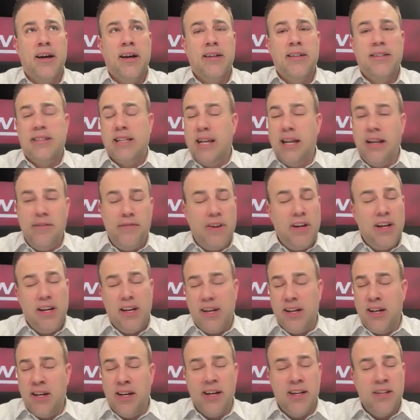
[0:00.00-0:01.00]

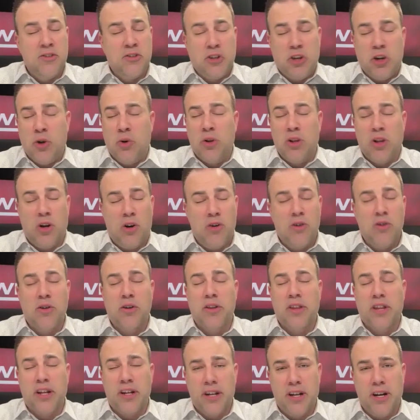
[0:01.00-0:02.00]
TV is no longer
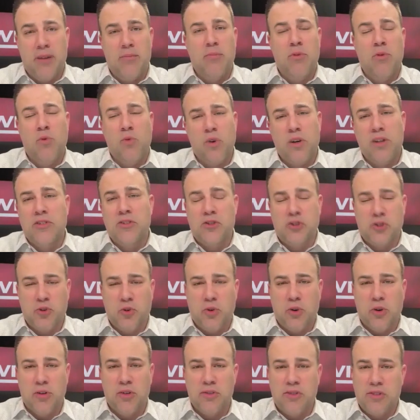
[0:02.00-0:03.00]
the number one
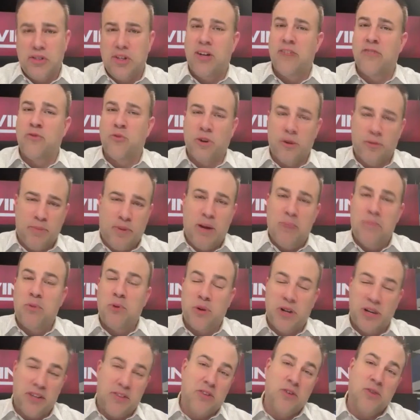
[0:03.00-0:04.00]
source of where people
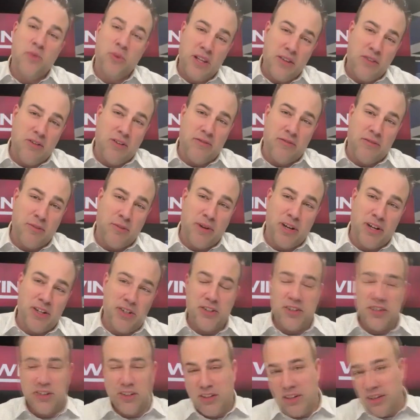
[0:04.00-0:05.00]
get their weather
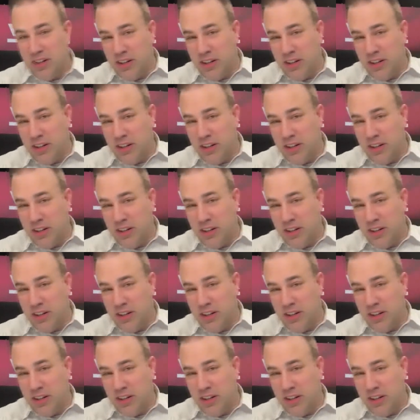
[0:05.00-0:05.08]
information.